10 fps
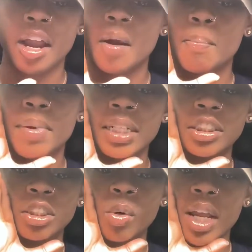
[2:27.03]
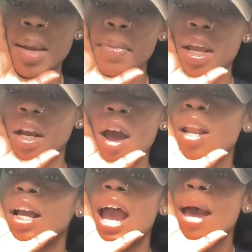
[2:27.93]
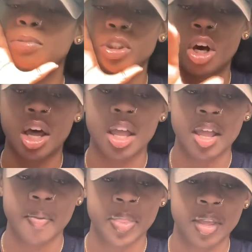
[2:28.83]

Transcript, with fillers: hear a bitch scream, here come the cops, y'all.